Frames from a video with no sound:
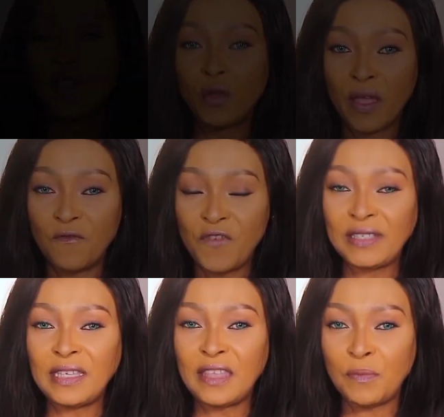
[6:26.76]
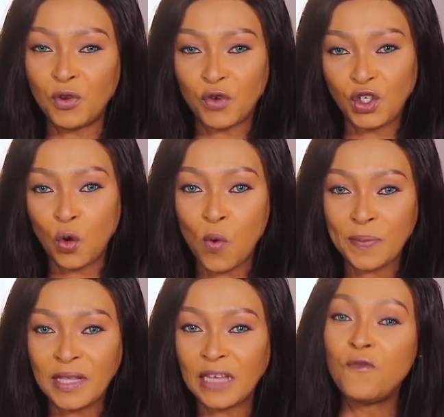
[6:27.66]
You can visit the immigration
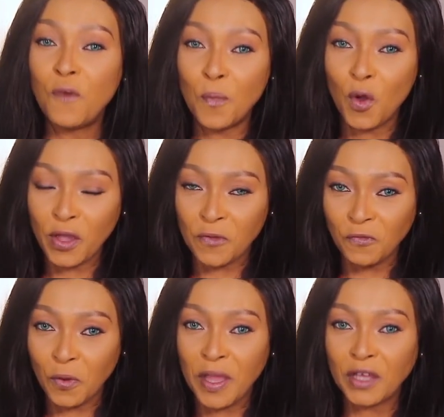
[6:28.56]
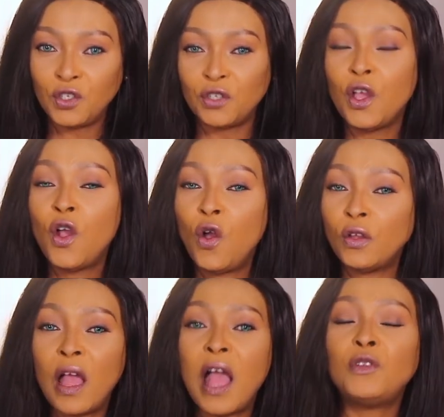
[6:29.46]
website for more information
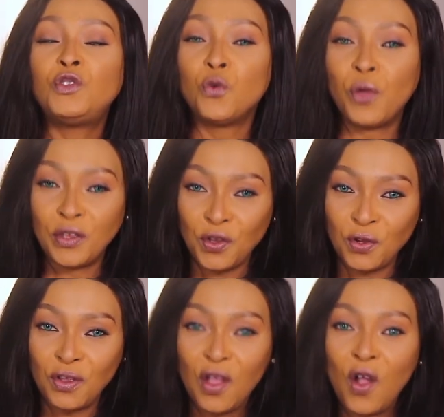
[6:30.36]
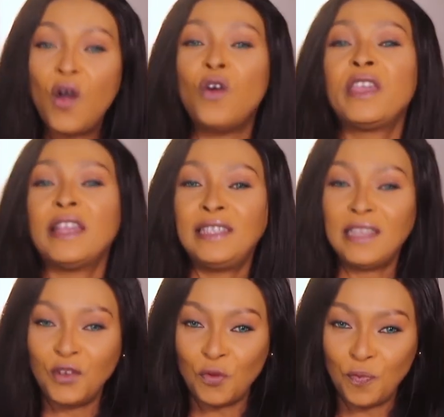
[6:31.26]
on how to renew or getting a new